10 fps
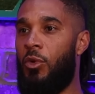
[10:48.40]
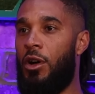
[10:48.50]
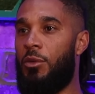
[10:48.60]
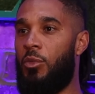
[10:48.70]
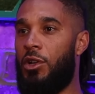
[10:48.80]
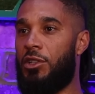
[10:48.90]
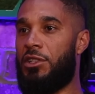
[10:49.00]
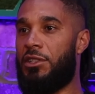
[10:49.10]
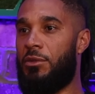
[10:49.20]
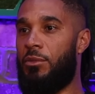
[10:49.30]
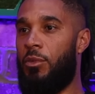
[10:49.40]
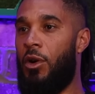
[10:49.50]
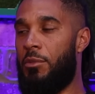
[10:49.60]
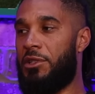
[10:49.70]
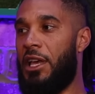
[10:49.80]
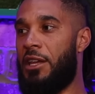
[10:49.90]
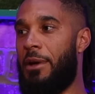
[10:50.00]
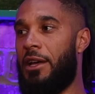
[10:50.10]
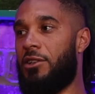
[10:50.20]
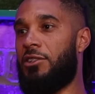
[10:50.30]
what what's what I'm scared
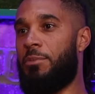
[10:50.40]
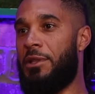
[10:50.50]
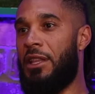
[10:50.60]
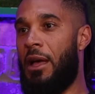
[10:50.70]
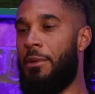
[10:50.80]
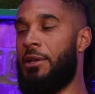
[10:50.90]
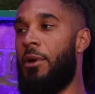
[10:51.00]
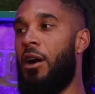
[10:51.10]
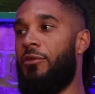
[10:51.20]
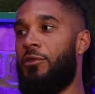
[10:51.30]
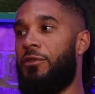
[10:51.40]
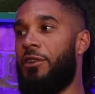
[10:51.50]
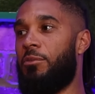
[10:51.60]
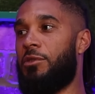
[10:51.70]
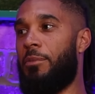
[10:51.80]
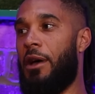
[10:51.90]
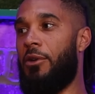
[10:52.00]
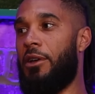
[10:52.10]
about? it Because there's been that many Marvel films